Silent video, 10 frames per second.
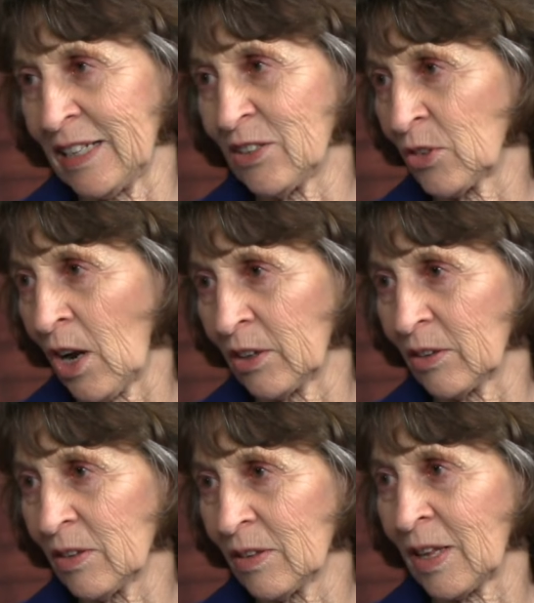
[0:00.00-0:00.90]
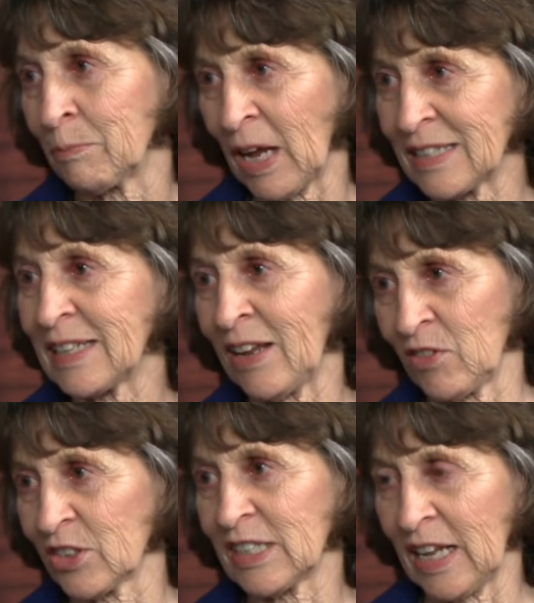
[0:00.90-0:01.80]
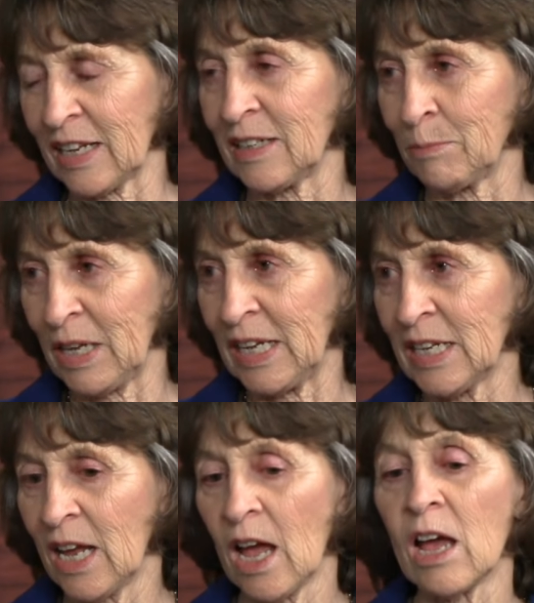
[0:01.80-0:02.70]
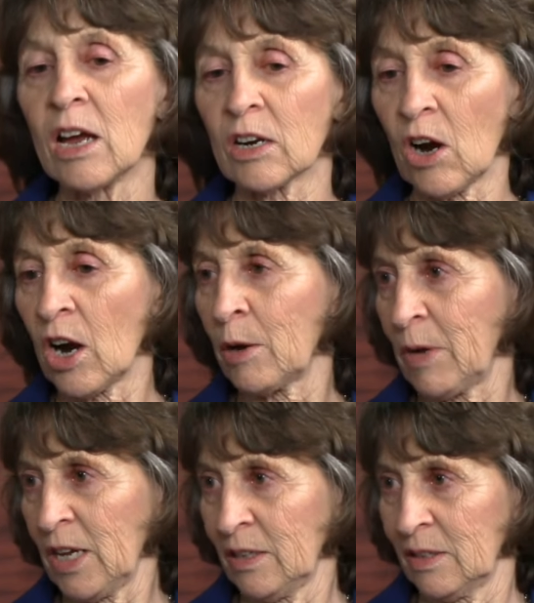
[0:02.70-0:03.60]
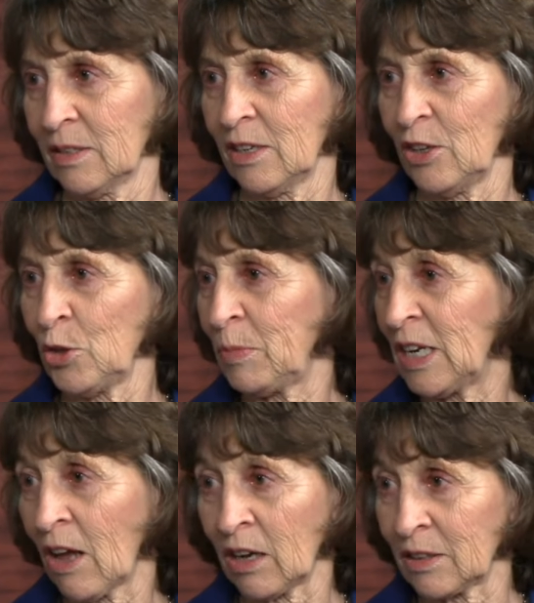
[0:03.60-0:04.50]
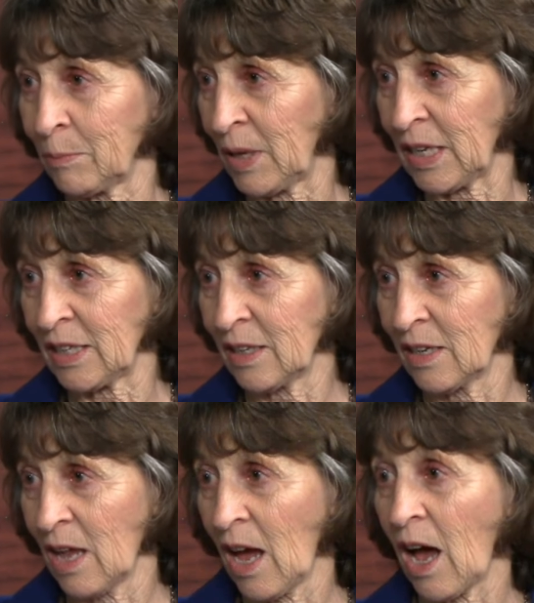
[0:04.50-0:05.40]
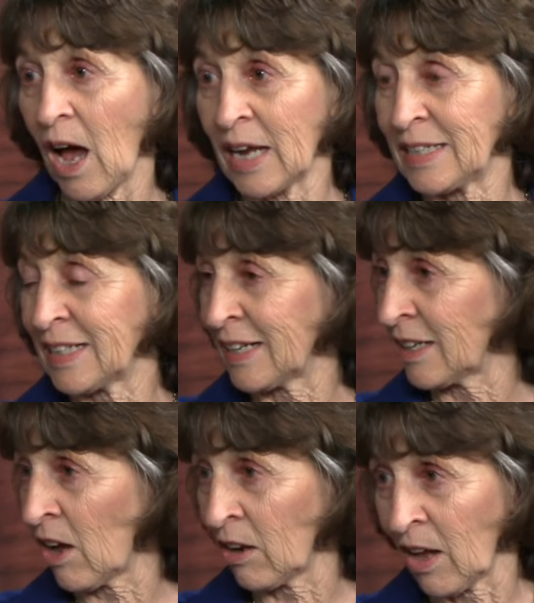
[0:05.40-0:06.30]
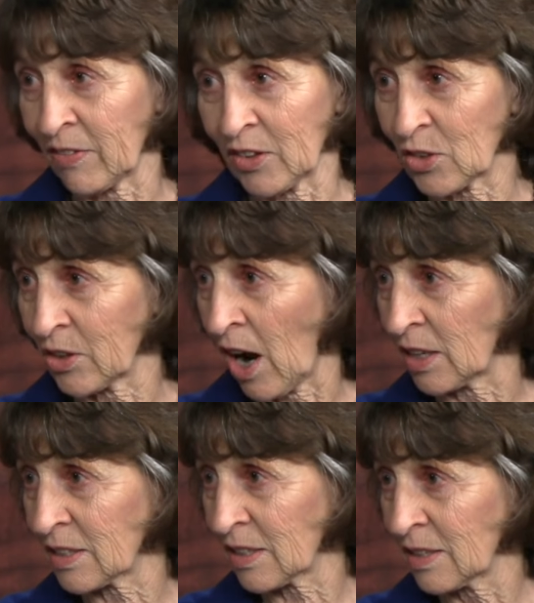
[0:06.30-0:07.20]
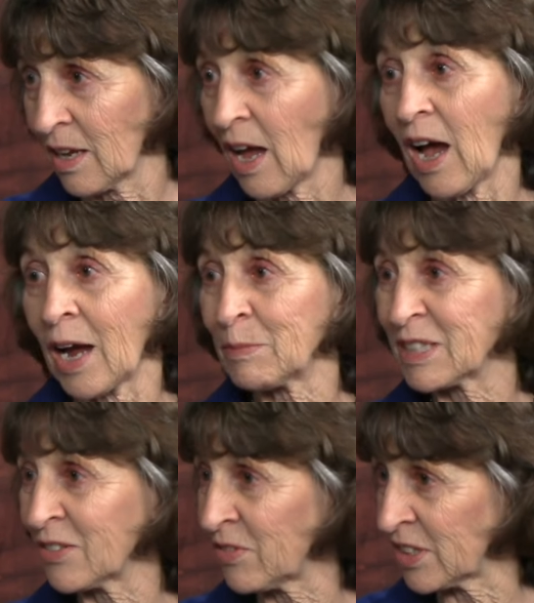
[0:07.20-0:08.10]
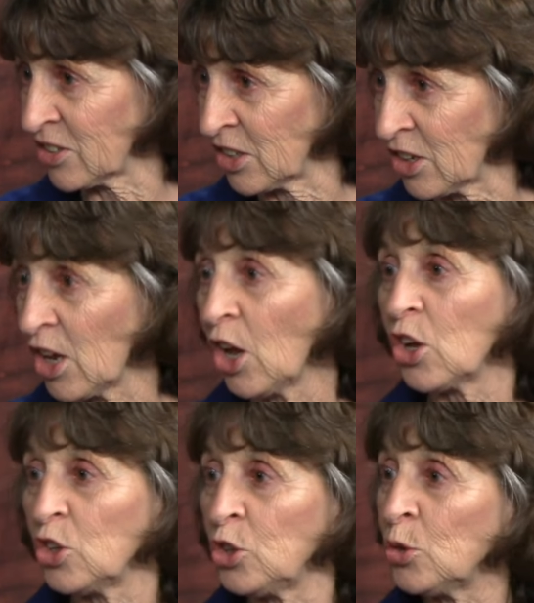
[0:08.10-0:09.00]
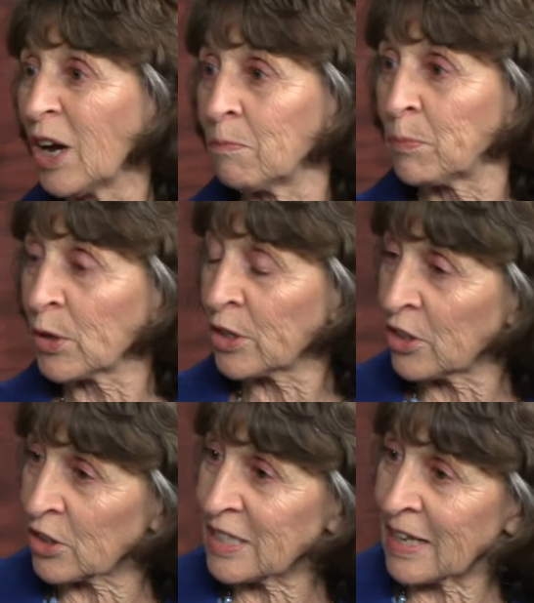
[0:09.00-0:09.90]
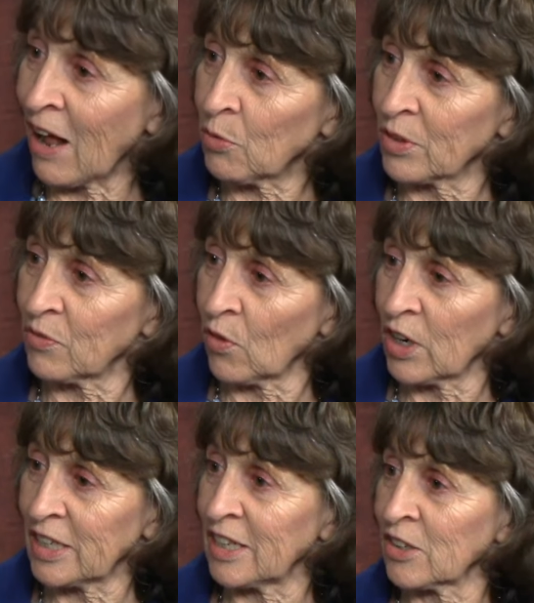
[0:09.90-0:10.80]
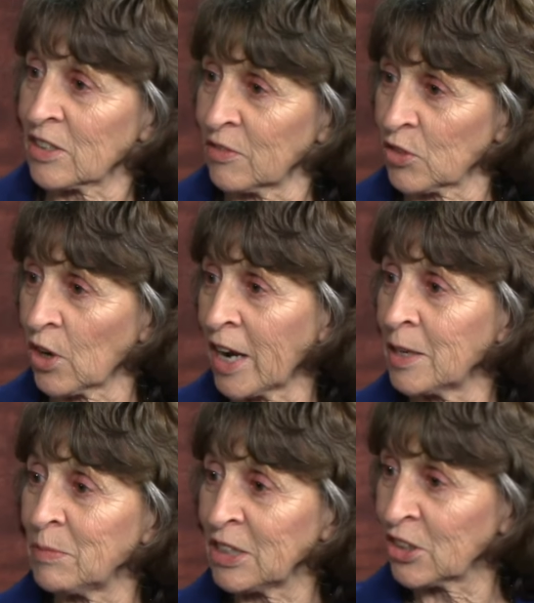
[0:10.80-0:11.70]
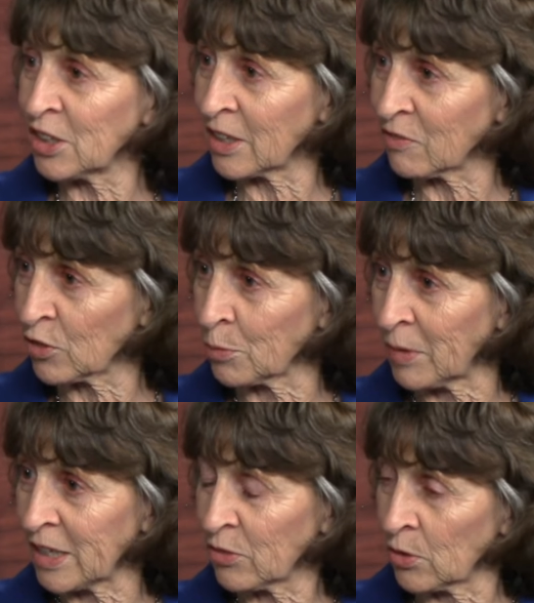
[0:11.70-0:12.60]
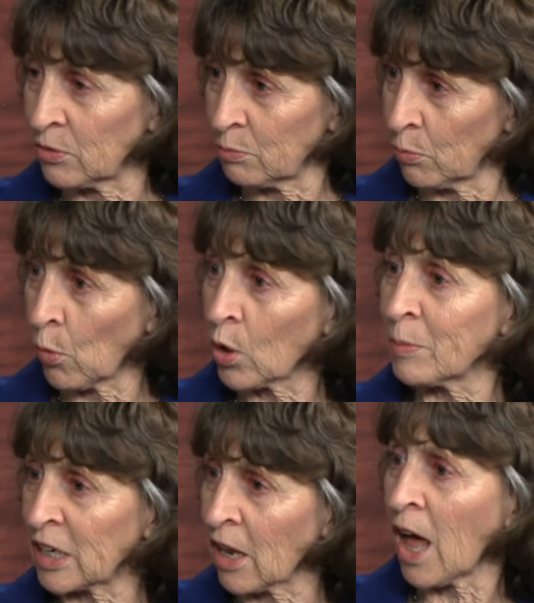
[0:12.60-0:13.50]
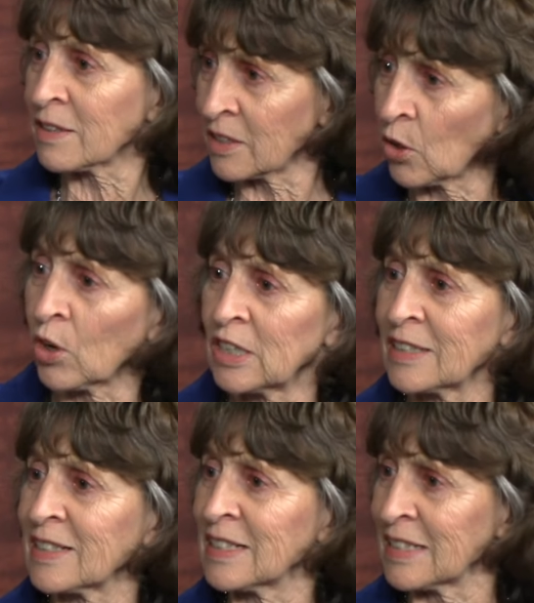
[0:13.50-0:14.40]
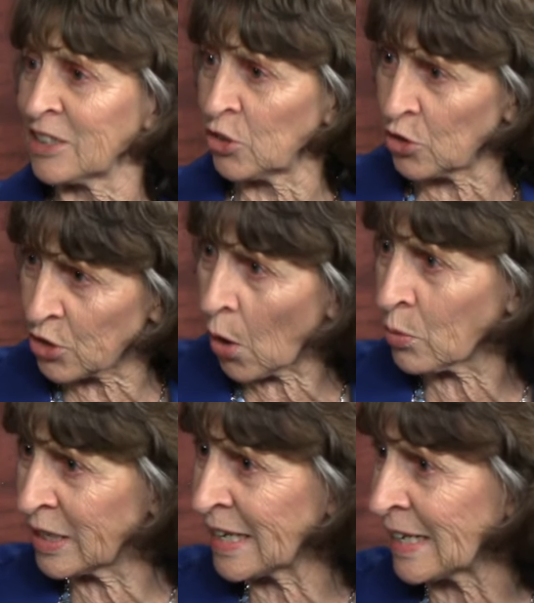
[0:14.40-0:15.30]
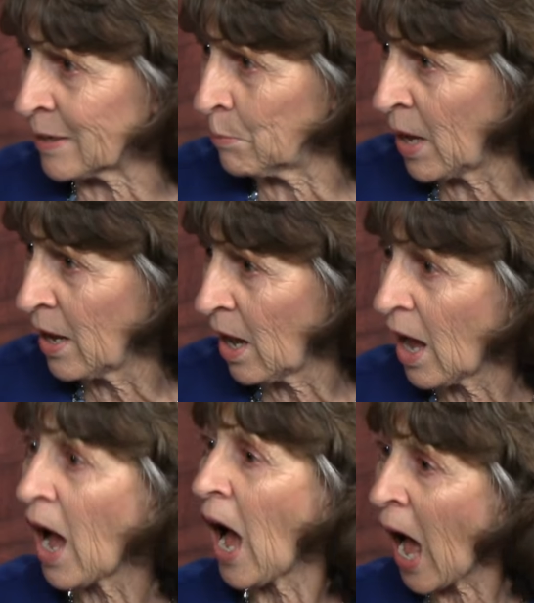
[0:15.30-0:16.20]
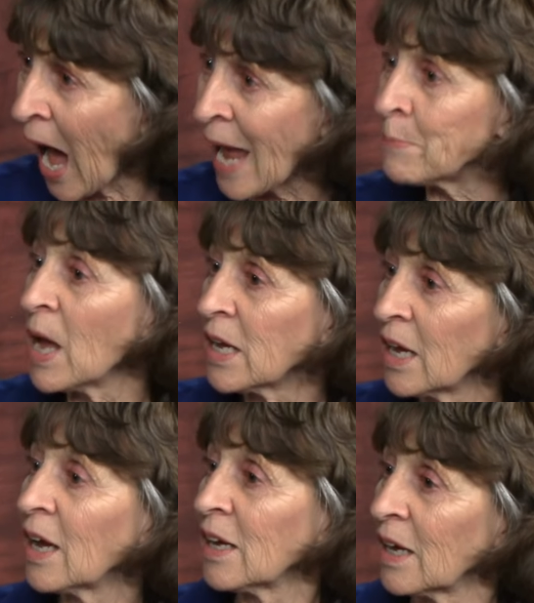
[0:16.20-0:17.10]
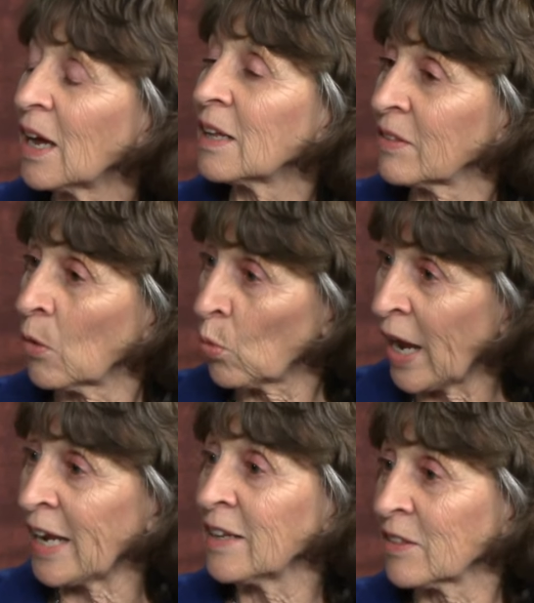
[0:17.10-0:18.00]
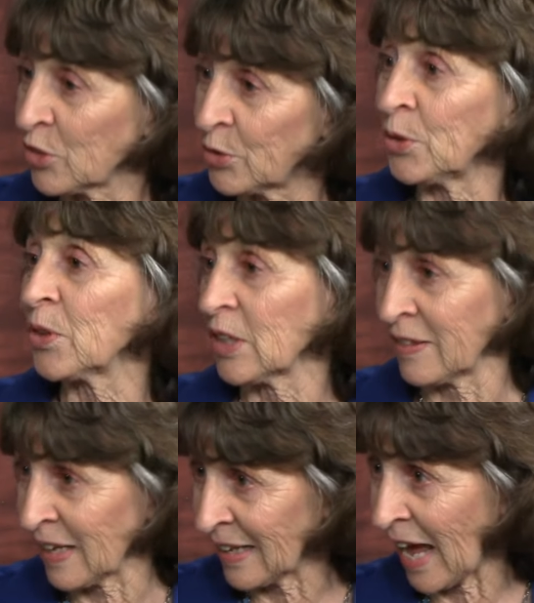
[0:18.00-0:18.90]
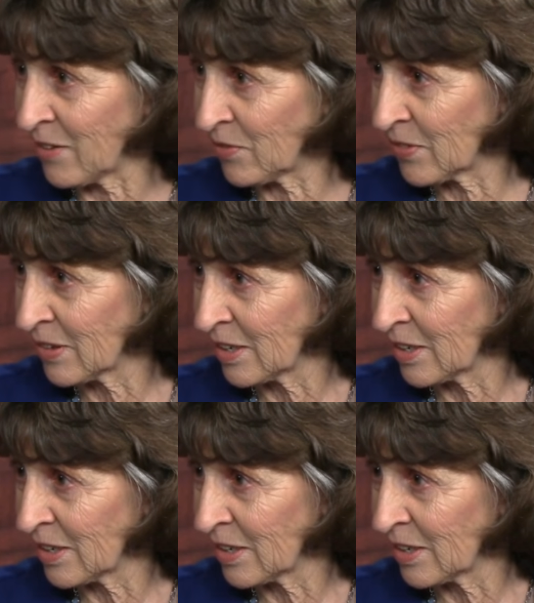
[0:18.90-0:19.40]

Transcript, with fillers: stronger than my Savior saying to me, Carma, you belong to me. I did it all on the cross. Oh, I'm sufficient. You have burdened yourself with 40 years of trying to be good enough for me through yeah. Mormon laws and ordinances, and you don't and, need them. Don't I'm enough. the way, the truth, and the life.